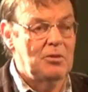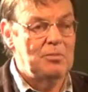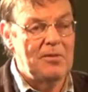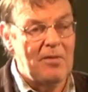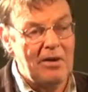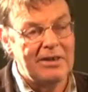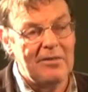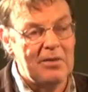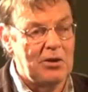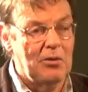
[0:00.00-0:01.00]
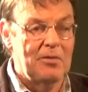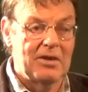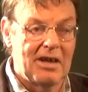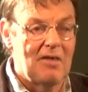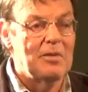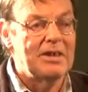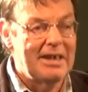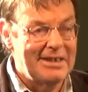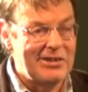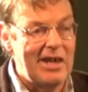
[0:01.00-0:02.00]
would be very difficult for a government
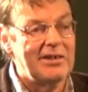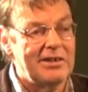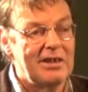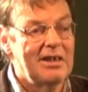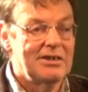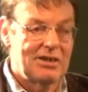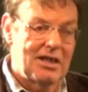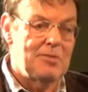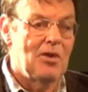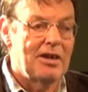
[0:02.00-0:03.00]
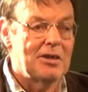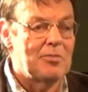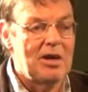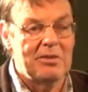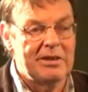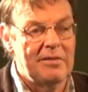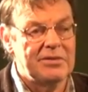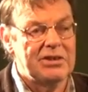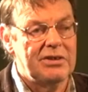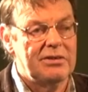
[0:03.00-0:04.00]
that intended to keep running a primary
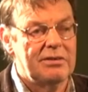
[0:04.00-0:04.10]
deficit.